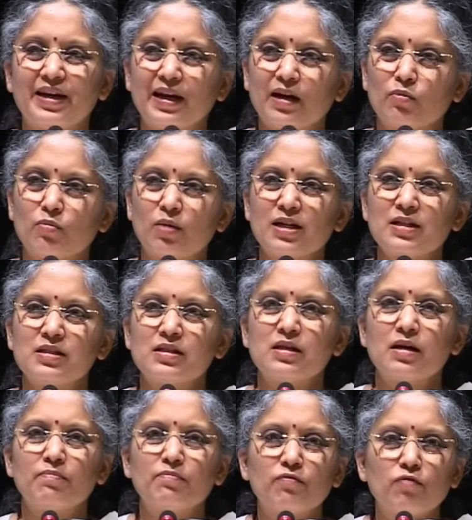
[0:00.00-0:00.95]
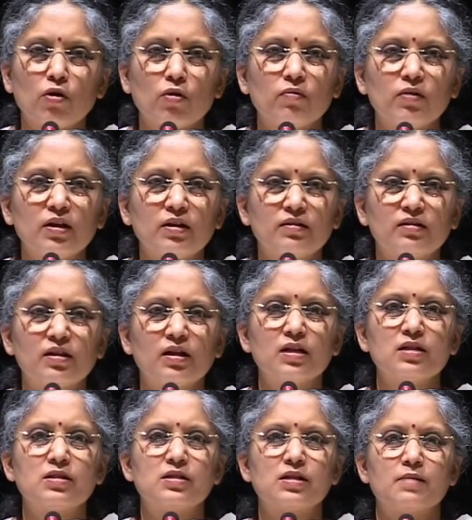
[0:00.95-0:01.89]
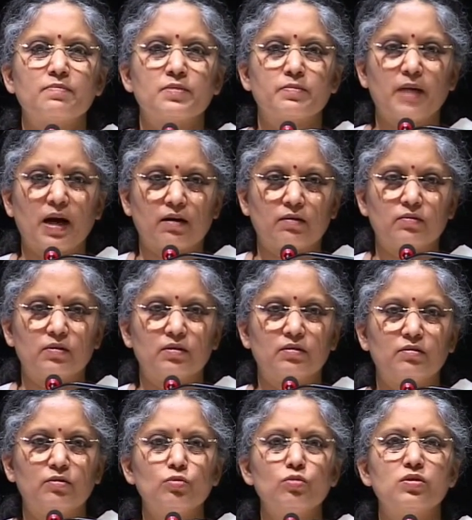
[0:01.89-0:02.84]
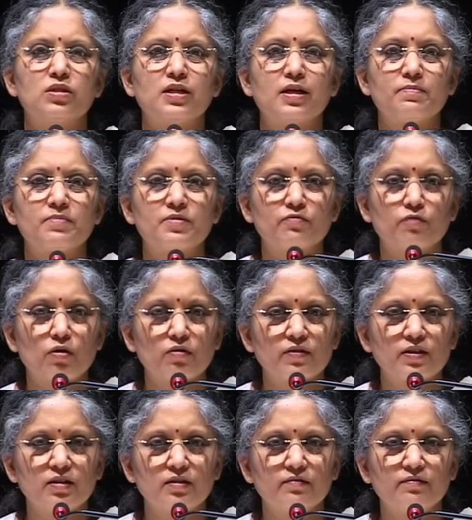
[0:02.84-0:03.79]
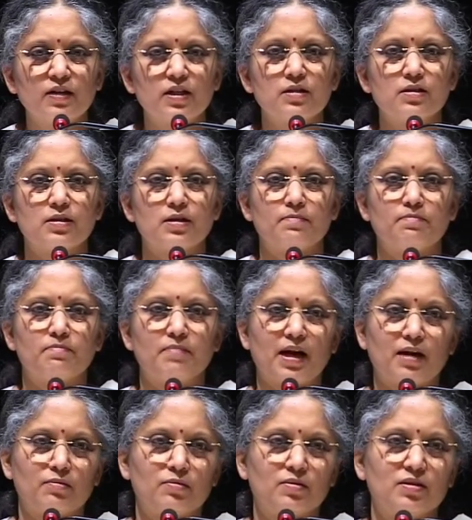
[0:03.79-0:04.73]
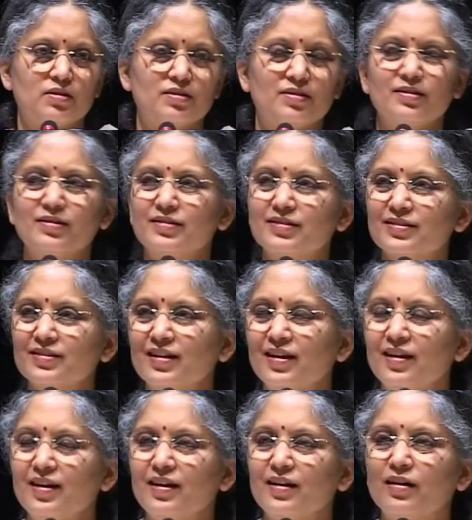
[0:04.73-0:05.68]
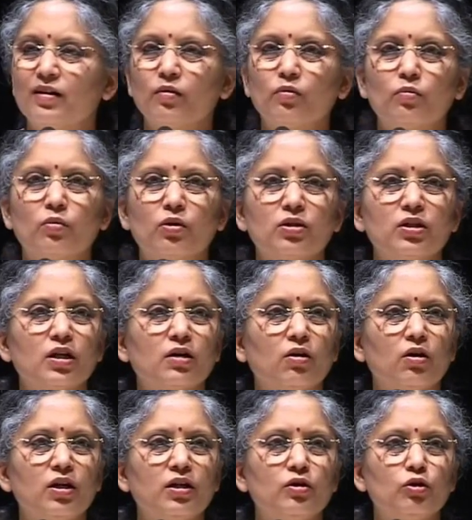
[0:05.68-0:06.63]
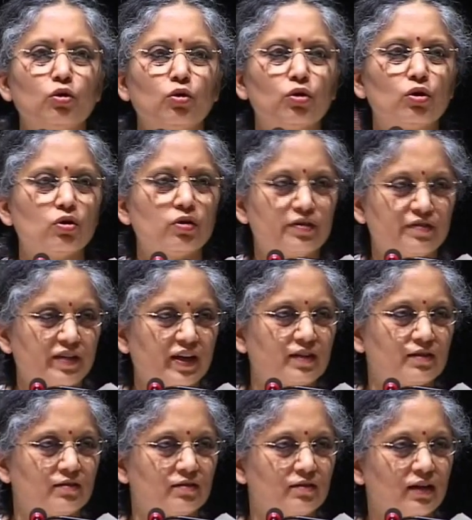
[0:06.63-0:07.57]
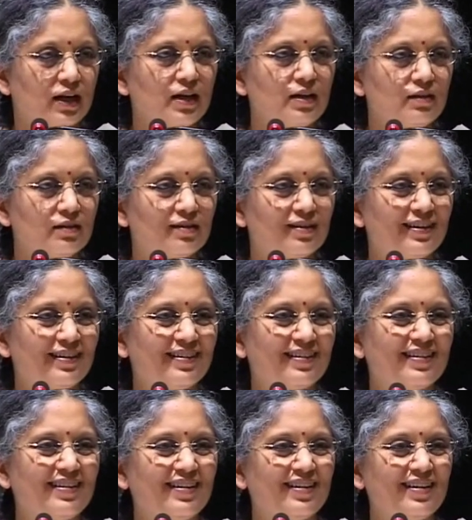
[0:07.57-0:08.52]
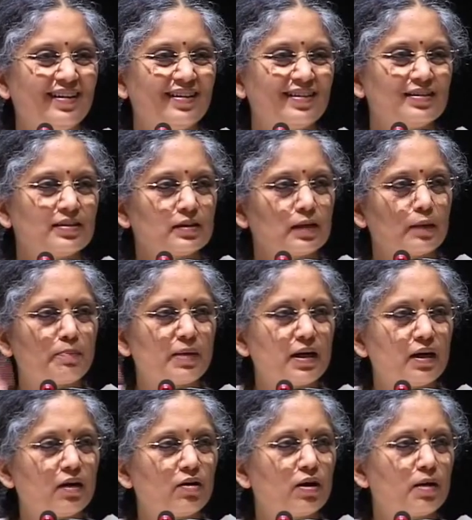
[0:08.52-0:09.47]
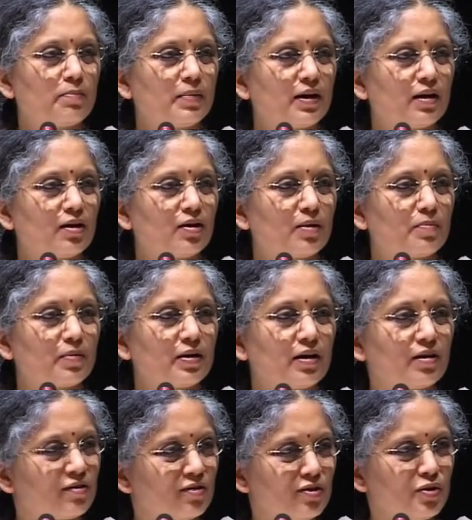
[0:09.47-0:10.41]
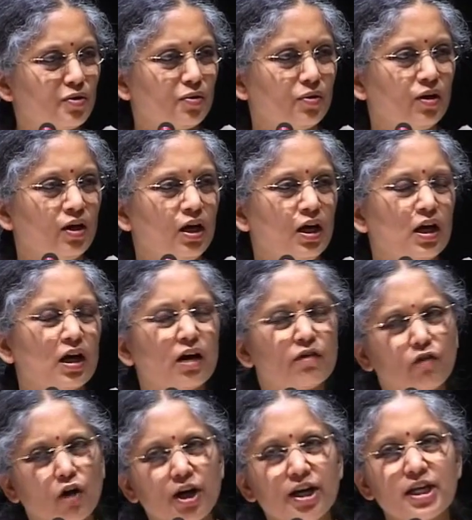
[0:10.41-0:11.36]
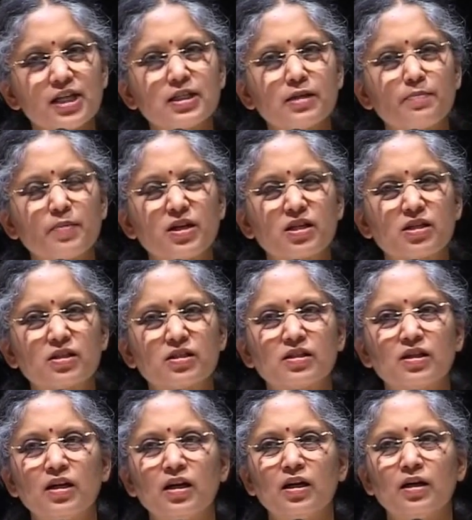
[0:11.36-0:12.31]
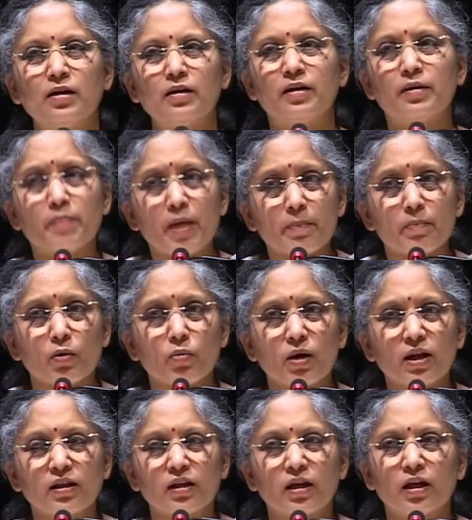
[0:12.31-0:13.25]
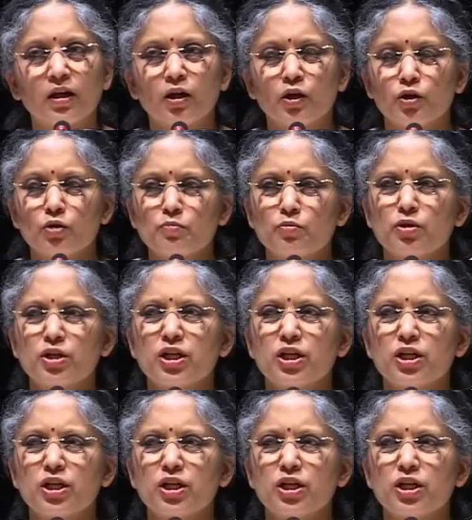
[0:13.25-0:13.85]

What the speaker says: We take one step forward, three steps backward. Two steps forward, one step backward. This is, what do they call it? Yo-yo effect, right? It's up and down, up and down, up and down. No. Avoid dissipation. Remember one thing. You